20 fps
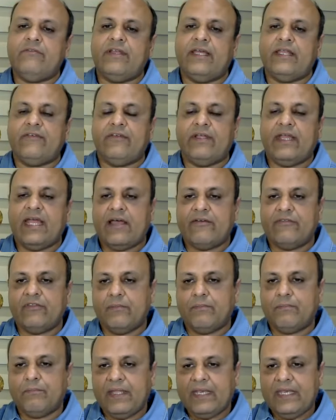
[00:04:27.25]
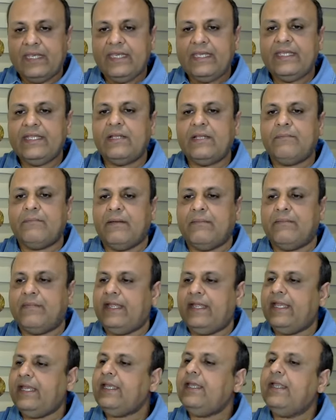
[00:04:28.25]
where we have the perineal
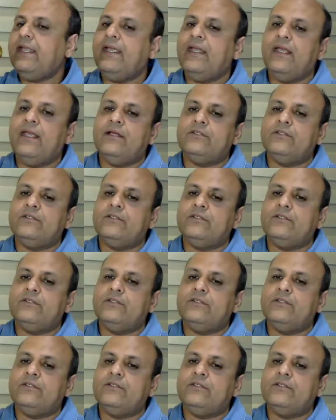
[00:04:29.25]
membrane,